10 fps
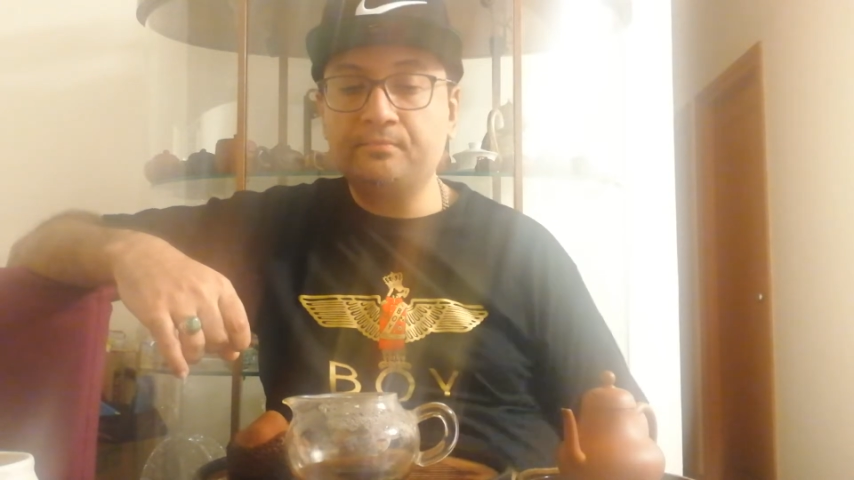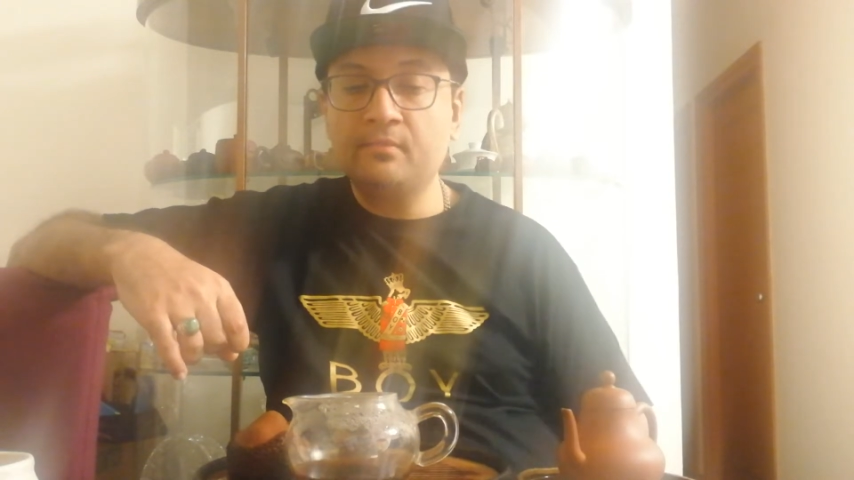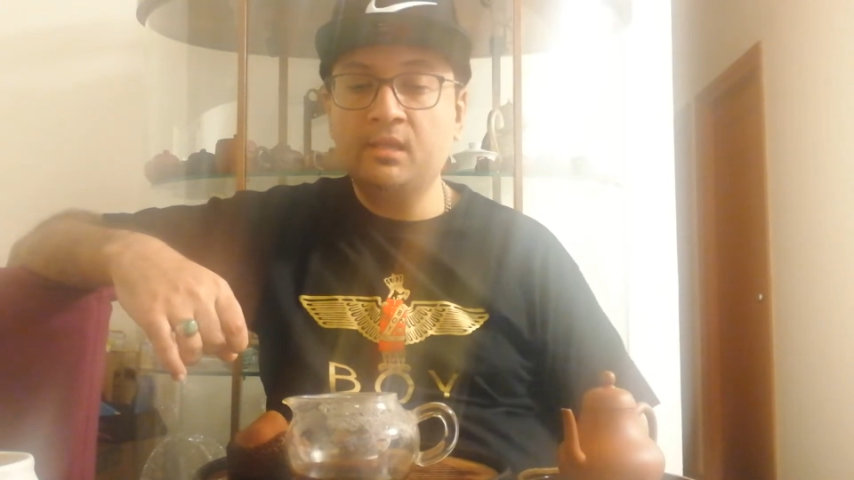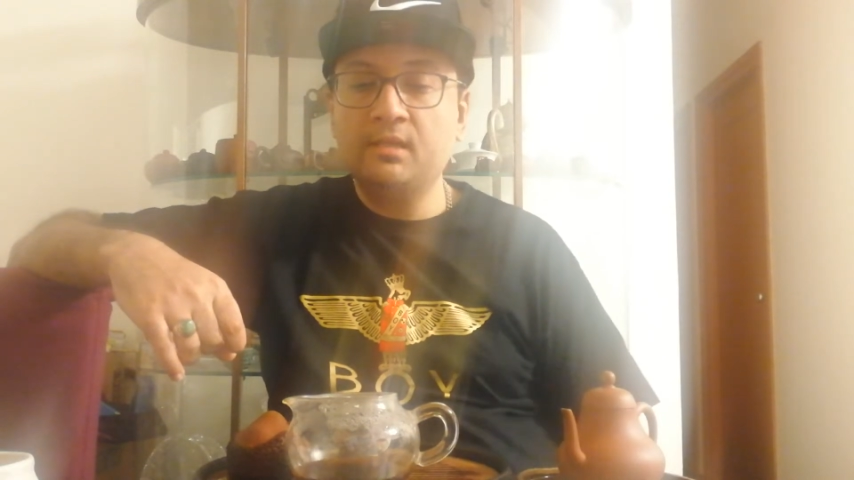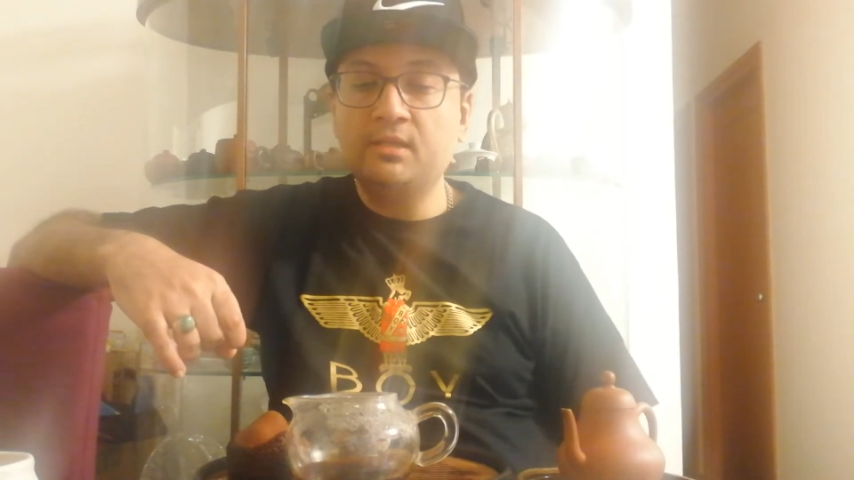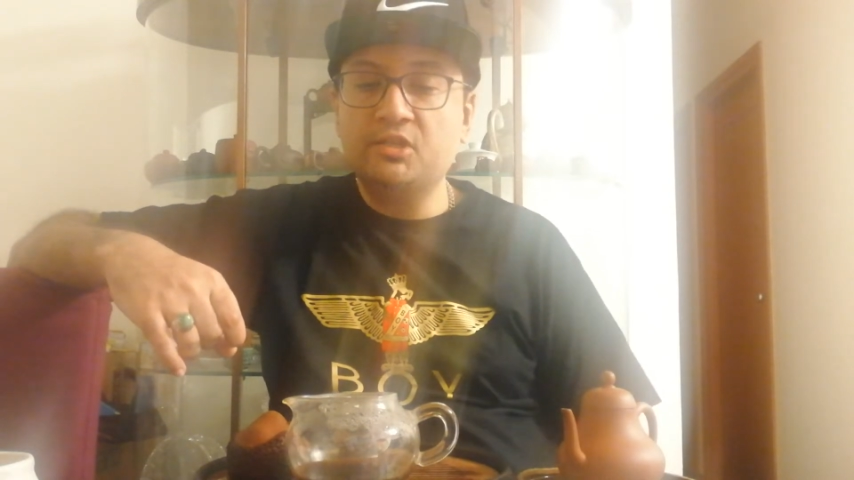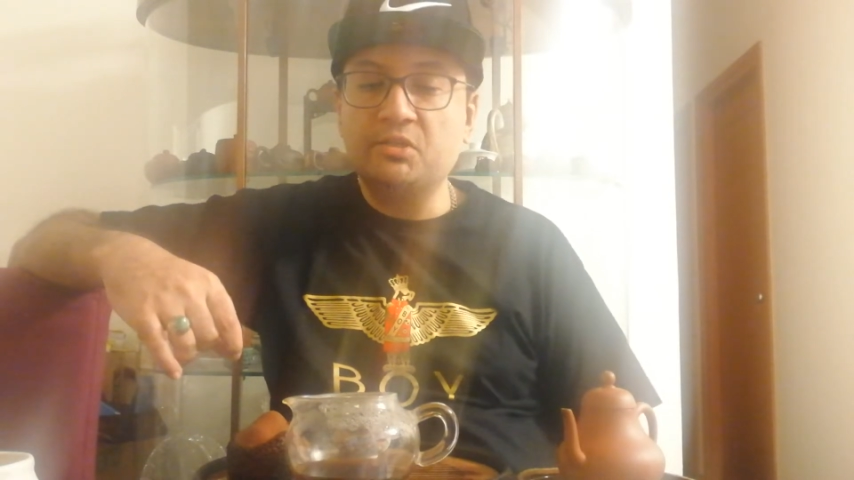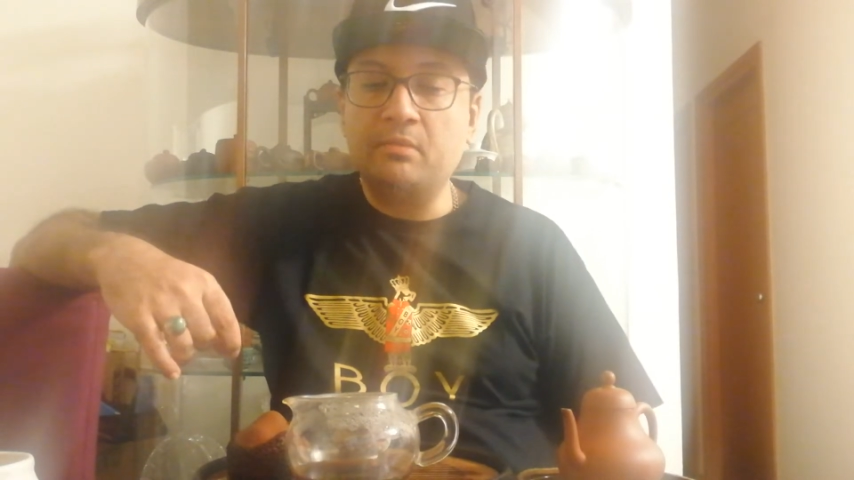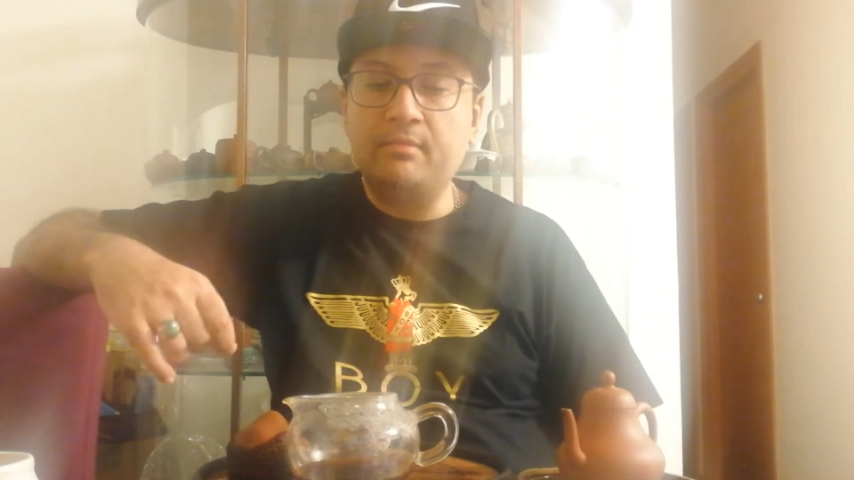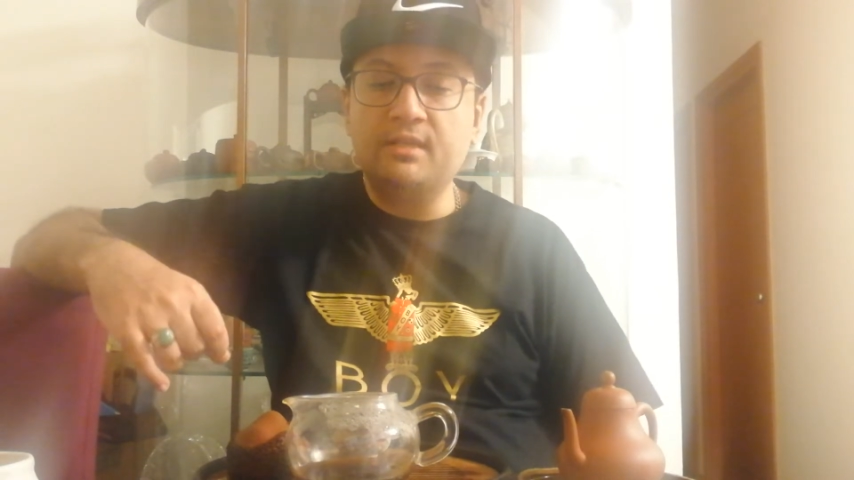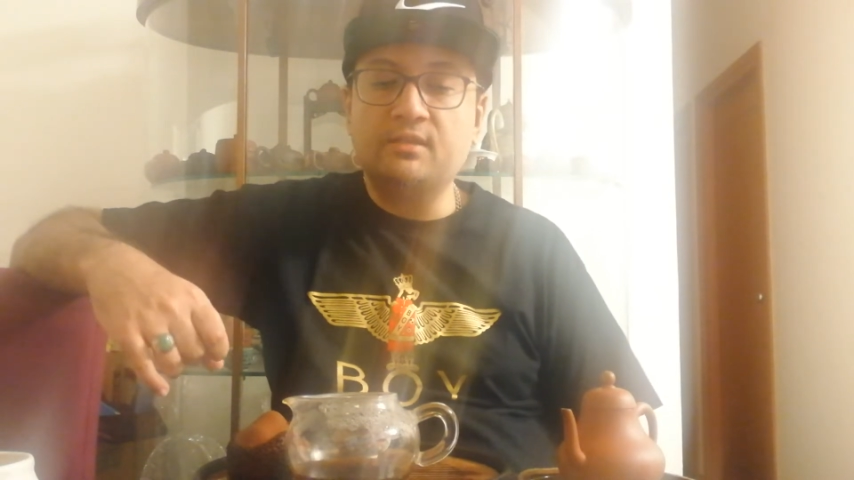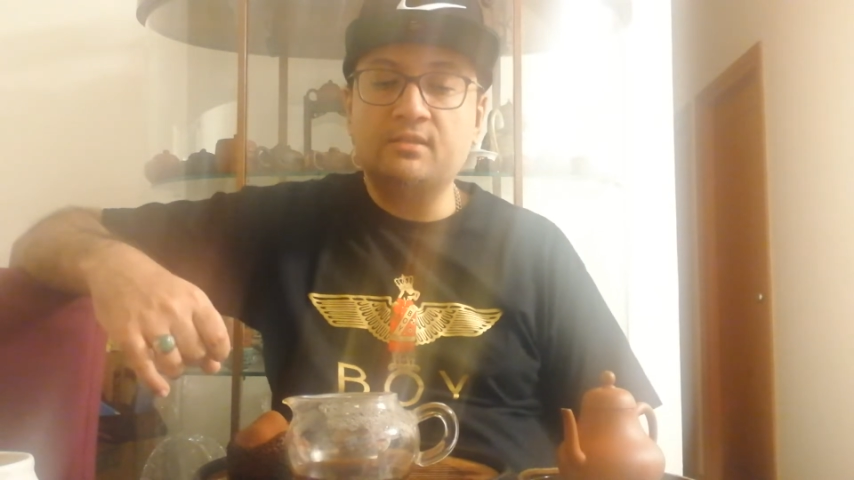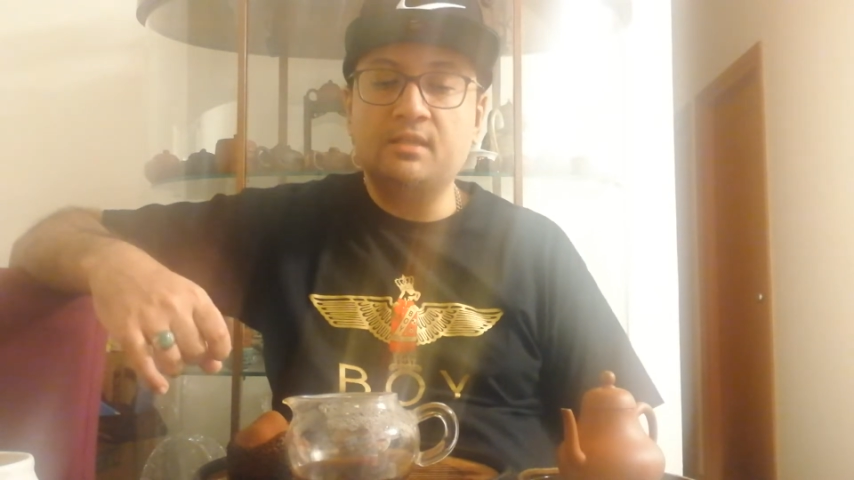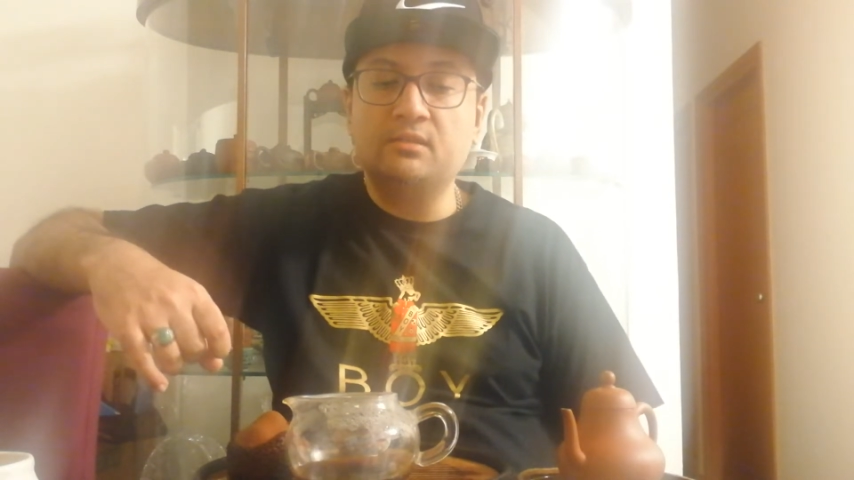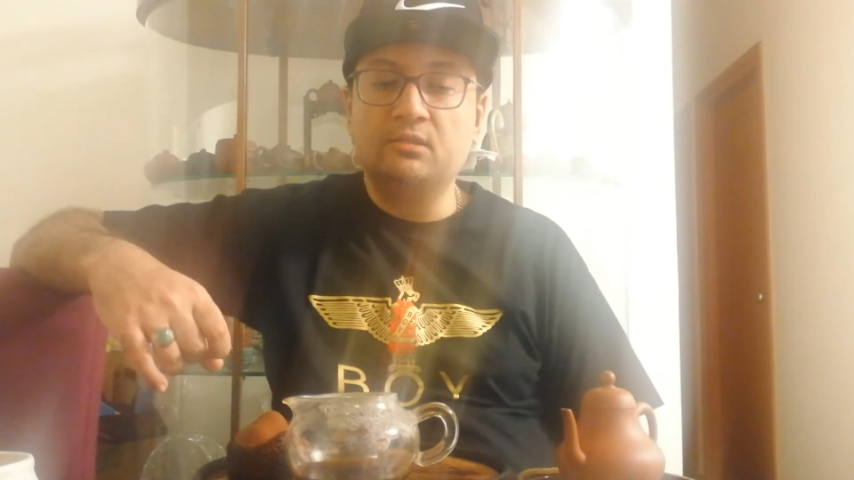So maybe it
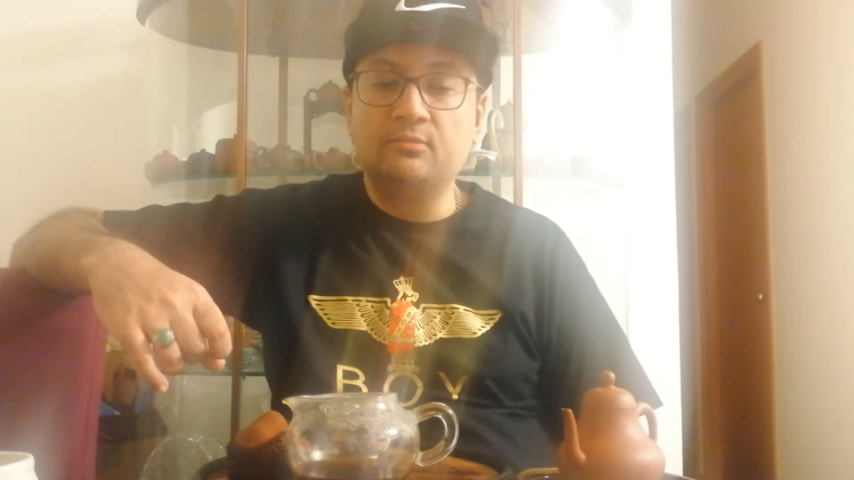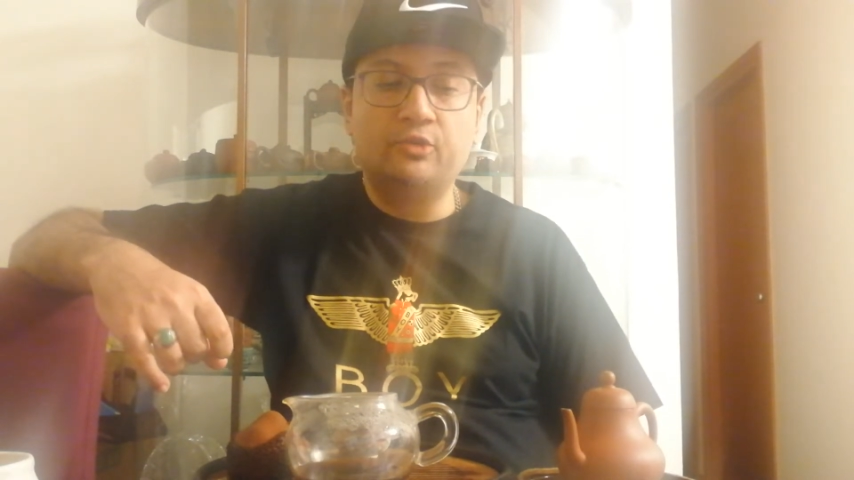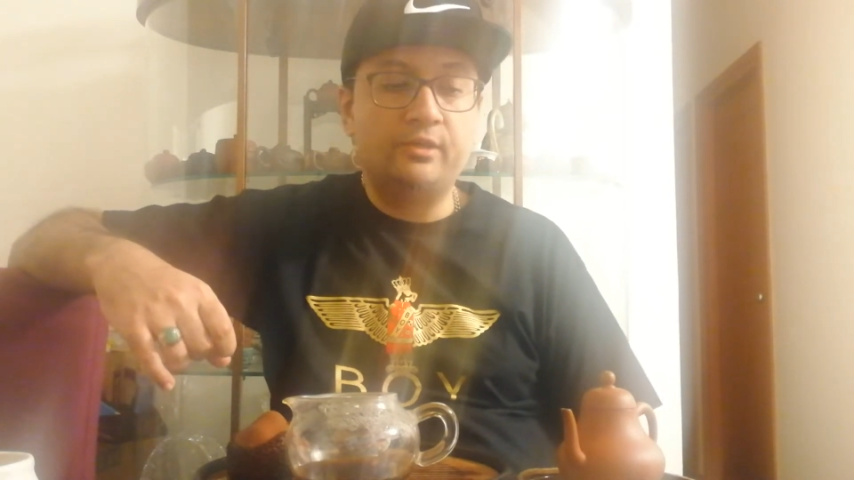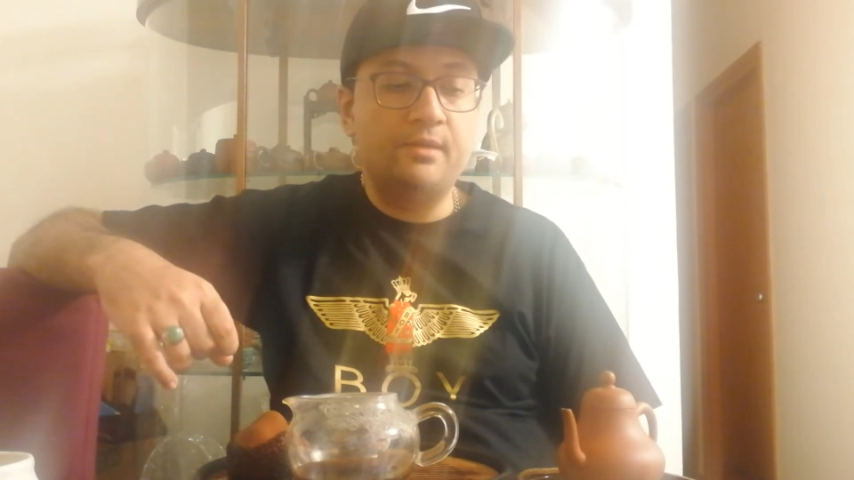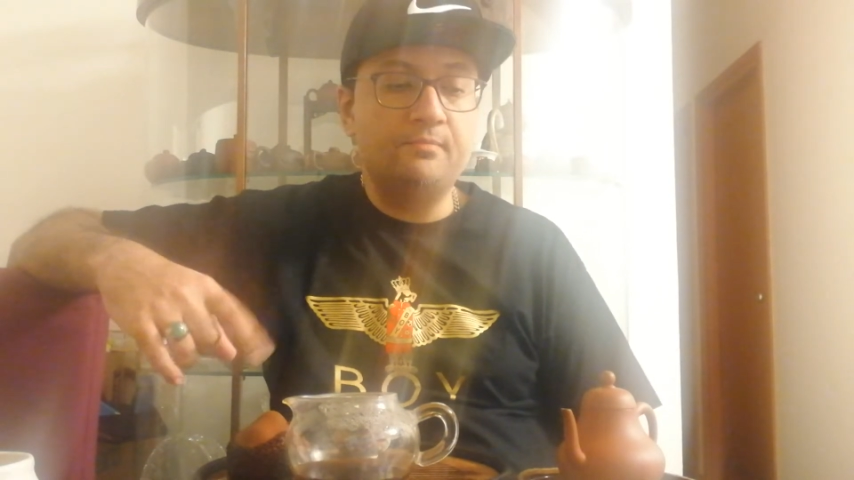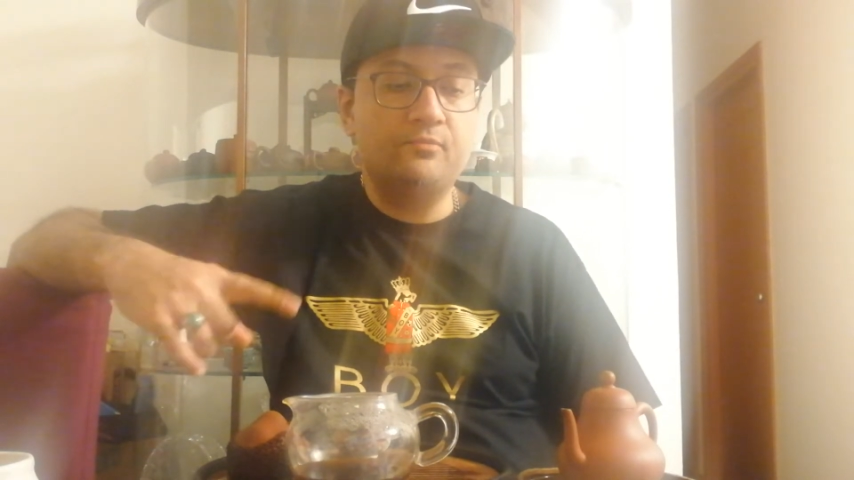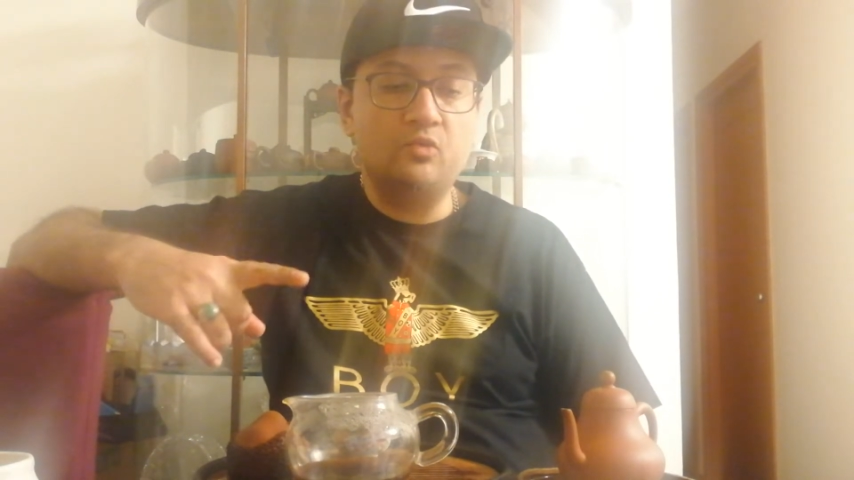just needs a little more time.